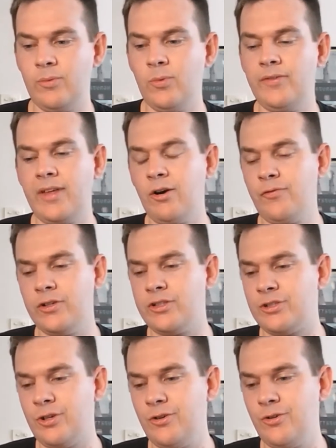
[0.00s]
with the
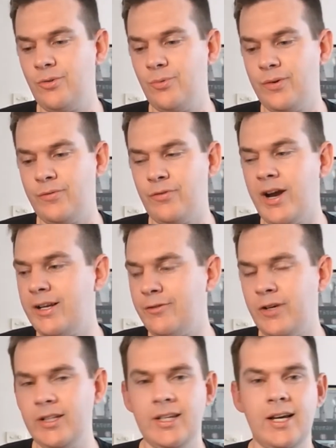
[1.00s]
offense too, with Randy
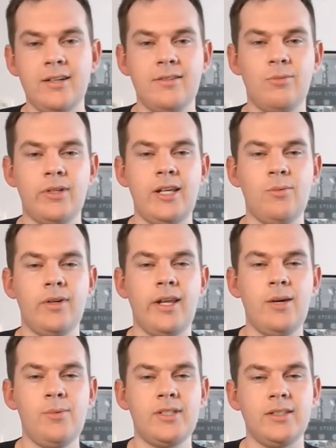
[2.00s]
Finkner, when
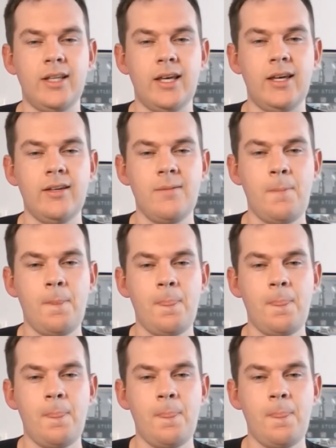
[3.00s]
he was in there,